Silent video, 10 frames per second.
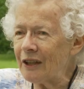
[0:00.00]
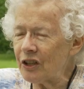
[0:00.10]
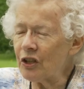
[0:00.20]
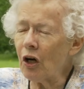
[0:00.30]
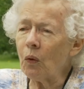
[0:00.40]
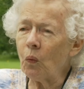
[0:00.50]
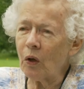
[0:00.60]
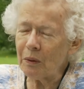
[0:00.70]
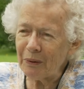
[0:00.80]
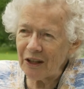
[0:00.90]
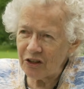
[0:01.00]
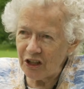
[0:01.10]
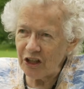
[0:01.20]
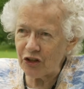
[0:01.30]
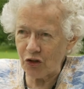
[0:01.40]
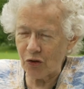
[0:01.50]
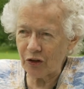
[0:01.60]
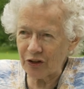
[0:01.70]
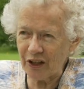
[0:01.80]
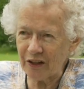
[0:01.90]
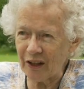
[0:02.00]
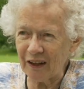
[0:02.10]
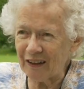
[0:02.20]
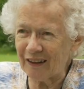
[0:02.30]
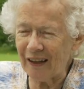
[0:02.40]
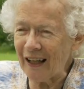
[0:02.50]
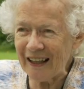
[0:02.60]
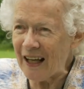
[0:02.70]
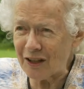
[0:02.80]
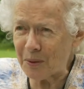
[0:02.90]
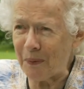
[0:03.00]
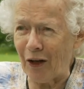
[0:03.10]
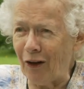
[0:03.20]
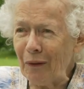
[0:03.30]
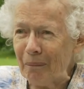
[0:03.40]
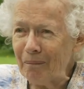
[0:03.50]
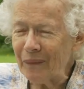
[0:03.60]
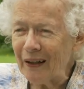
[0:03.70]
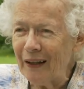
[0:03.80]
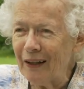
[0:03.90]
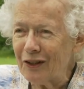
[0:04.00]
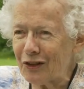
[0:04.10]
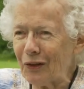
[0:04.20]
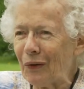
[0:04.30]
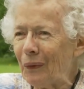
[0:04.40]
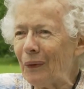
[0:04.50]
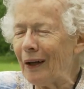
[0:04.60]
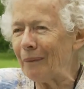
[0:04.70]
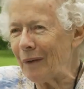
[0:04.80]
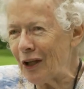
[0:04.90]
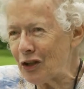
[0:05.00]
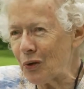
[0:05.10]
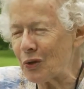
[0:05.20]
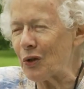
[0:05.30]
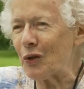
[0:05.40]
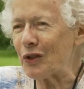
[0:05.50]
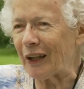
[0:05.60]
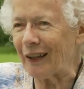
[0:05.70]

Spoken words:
did not want to be a teacher because I thought I can't spell. So I chose nursing.